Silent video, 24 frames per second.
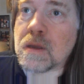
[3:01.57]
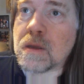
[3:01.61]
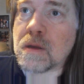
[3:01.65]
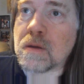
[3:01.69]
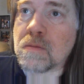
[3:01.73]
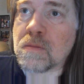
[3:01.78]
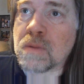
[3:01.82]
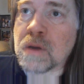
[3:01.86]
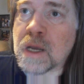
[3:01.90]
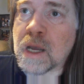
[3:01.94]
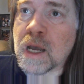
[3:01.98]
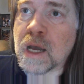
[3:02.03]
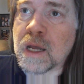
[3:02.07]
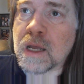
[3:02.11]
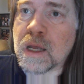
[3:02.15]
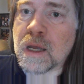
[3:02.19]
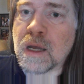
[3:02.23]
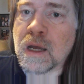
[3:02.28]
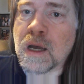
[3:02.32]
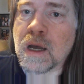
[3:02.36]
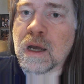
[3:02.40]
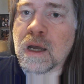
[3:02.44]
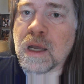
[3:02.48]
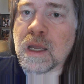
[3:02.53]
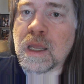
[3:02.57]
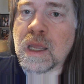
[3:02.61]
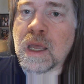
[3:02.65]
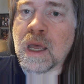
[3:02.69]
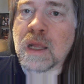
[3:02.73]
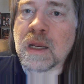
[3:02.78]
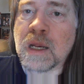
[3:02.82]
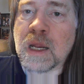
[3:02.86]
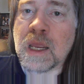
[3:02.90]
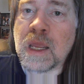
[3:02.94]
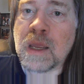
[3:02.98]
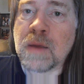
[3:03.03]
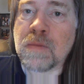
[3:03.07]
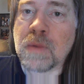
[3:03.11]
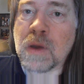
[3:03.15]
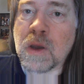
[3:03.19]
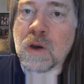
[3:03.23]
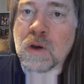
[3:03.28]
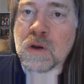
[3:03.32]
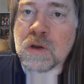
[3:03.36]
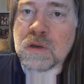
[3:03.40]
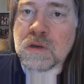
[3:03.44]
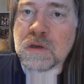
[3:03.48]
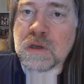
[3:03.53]
we got uh, an
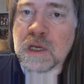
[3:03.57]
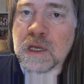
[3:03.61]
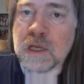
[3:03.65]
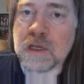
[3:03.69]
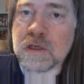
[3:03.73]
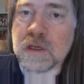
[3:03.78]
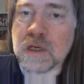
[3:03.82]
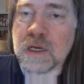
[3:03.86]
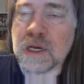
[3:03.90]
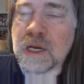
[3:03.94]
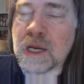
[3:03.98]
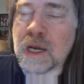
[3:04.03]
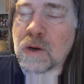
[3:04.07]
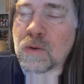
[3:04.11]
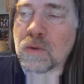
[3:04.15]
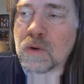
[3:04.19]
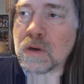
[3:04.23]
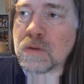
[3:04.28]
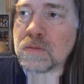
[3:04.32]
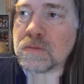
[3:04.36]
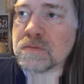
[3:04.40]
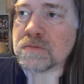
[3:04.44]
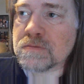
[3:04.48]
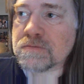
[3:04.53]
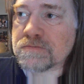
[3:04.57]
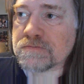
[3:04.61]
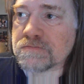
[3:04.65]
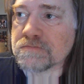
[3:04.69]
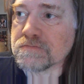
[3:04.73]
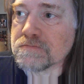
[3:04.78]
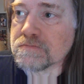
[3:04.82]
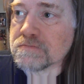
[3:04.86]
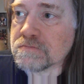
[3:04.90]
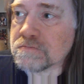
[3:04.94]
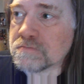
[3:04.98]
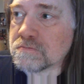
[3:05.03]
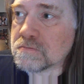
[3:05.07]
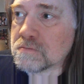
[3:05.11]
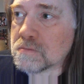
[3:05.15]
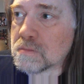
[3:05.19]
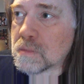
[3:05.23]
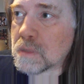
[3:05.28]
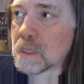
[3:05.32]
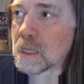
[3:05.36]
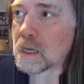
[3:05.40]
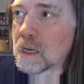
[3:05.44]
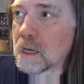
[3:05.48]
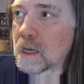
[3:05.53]
email exchange on that one.
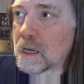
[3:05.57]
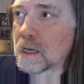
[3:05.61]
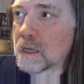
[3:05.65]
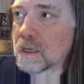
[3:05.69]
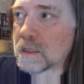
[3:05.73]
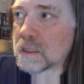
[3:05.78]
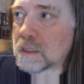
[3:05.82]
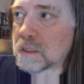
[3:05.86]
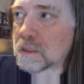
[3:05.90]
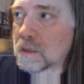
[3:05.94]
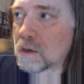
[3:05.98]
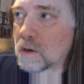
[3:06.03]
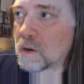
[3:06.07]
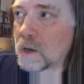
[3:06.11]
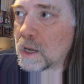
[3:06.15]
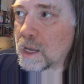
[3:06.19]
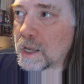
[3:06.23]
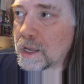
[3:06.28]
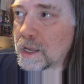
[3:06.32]
Uh, so